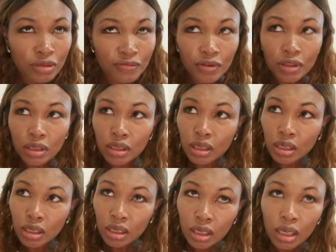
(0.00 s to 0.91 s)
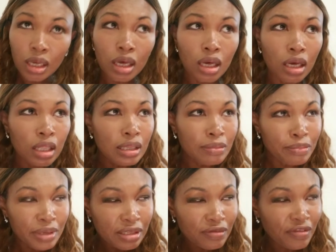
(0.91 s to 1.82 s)
for the
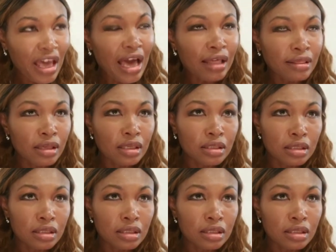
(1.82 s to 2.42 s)
Olympians, for the athletes.